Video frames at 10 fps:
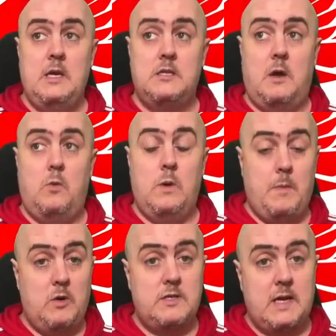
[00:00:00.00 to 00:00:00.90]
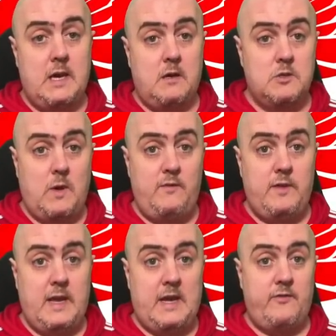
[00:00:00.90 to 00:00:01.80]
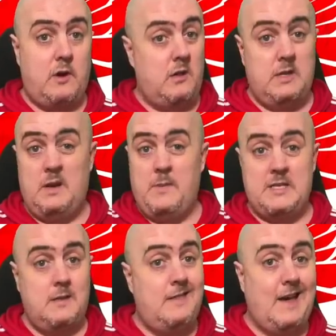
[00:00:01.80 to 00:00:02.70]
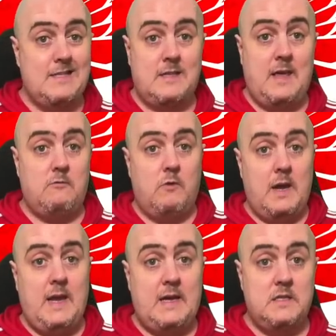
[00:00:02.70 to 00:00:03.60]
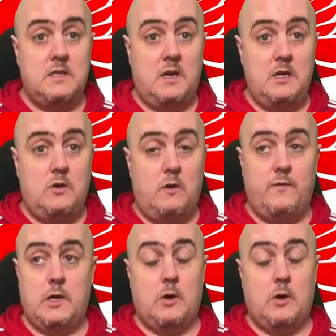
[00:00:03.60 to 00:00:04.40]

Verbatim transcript: so when Mo Salah goes away for the AFCON, you'd imagine that's that right-hand side covered.